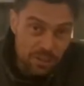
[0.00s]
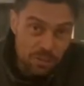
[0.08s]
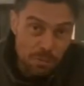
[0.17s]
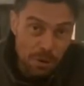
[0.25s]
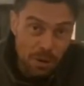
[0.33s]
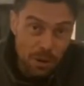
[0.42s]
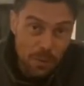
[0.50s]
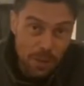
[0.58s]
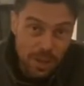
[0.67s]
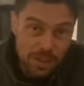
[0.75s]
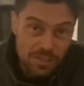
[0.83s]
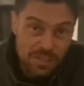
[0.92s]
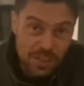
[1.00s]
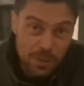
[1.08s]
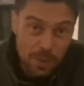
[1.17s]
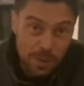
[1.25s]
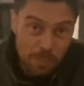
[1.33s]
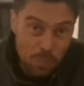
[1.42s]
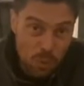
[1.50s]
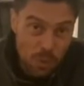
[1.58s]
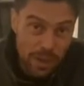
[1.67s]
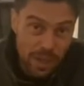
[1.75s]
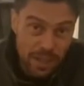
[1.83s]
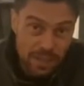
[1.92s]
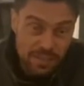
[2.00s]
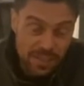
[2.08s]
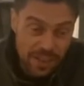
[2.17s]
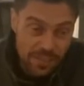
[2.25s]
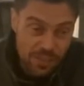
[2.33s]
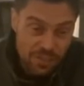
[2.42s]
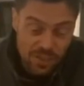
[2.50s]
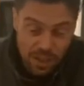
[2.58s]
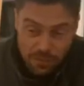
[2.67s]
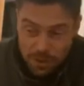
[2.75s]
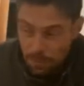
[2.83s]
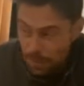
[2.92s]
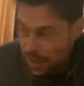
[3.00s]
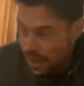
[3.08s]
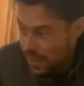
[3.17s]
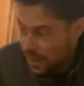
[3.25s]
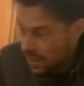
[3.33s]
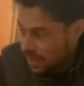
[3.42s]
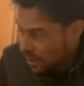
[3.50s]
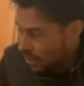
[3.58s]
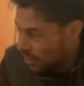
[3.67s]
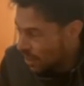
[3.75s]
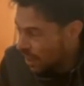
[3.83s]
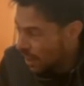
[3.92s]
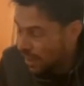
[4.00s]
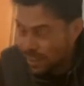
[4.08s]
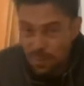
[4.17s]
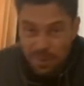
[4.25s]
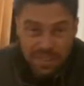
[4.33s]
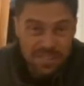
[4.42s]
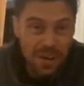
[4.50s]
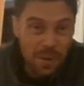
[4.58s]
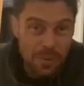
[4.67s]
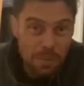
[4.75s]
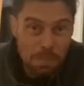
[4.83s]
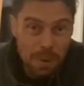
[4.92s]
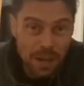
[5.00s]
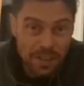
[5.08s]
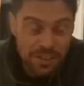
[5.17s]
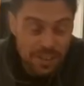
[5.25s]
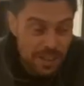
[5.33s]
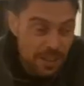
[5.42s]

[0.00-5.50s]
tomorrow when I can see where I'm walking to get this stuff up there, because I don't want it to go in the mud.